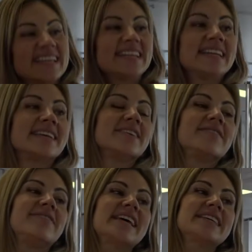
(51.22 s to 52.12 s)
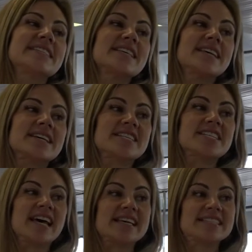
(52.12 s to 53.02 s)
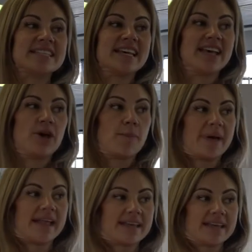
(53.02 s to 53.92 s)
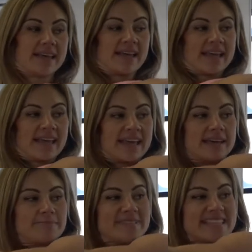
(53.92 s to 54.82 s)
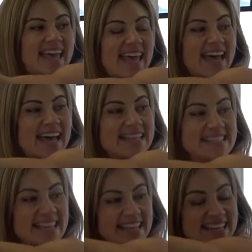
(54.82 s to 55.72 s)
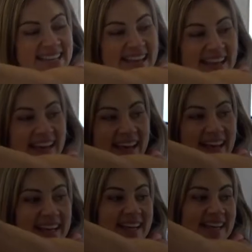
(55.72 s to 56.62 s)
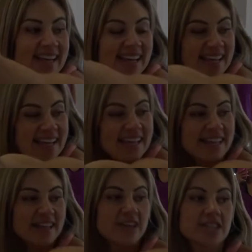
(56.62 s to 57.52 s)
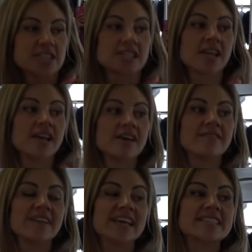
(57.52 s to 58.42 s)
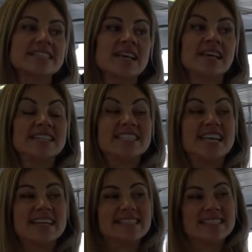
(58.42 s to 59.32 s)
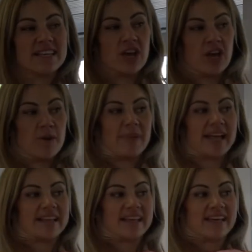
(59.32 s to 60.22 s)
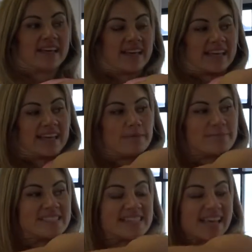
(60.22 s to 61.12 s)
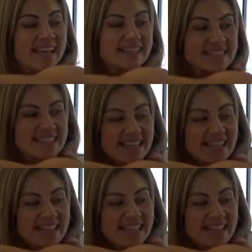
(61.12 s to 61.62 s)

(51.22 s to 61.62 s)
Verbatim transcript: In, face, chest, belly, hips, hands, sit. Meet Amy Bond, a lawyer who turned a hobby while going to law school into a business.